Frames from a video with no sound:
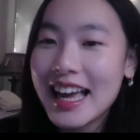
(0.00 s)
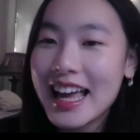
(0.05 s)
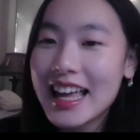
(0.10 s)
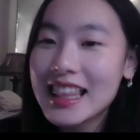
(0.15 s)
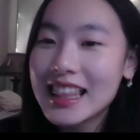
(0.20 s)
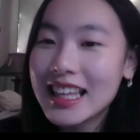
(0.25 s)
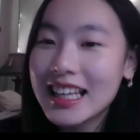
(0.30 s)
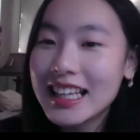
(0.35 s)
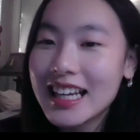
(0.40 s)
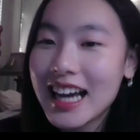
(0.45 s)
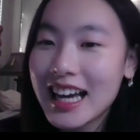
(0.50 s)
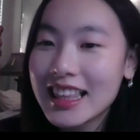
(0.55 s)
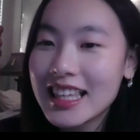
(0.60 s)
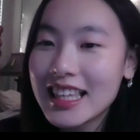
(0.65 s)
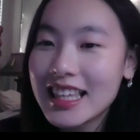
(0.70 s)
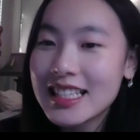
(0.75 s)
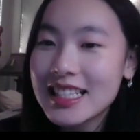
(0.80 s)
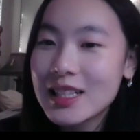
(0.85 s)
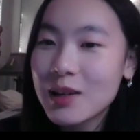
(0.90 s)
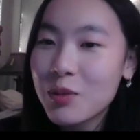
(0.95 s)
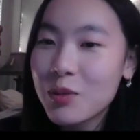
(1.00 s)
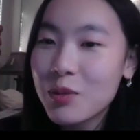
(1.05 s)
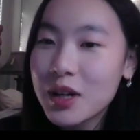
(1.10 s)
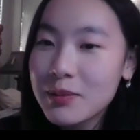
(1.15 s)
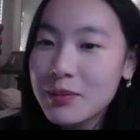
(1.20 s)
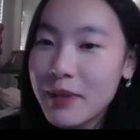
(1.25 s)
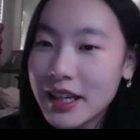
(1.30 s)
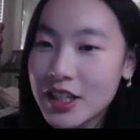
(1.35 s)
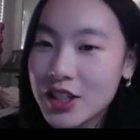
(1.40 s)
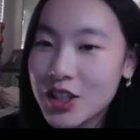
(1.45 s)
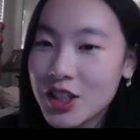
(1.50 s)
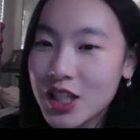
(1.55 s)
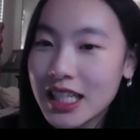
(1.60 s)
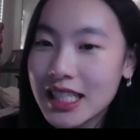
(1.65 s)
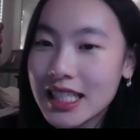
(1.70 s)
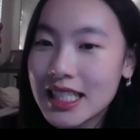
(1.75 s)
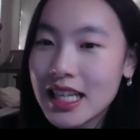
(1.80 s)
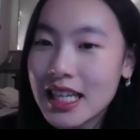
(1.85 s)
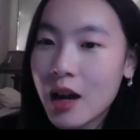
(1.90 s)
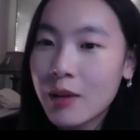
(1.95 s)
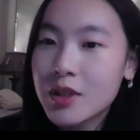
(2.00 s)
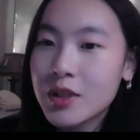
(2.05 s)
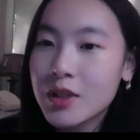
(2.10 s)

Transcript: and then I think someone mentioned,